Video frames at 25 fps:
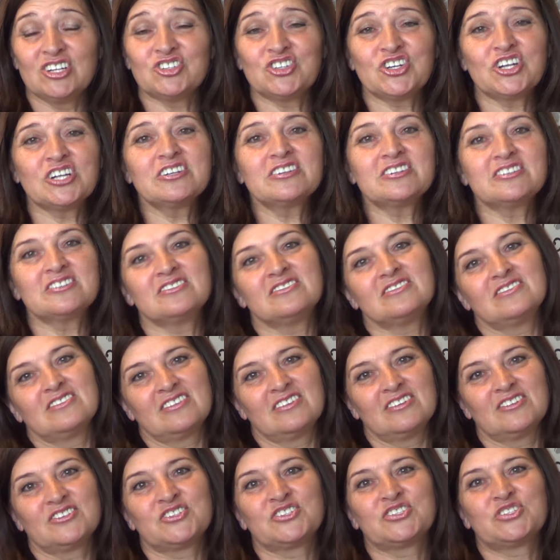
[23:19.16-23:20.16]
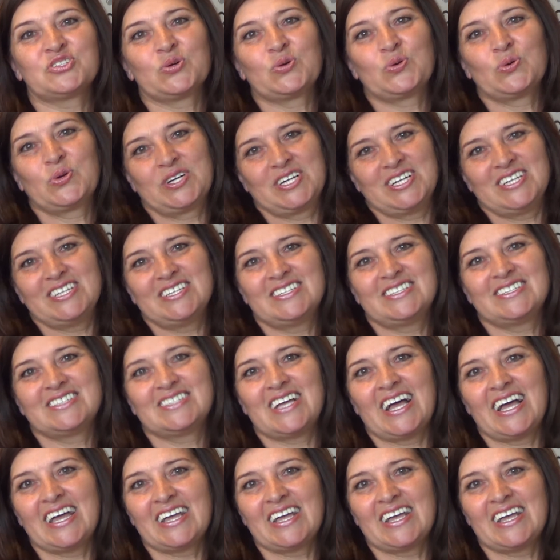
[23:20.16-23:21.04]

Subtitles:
children's stories.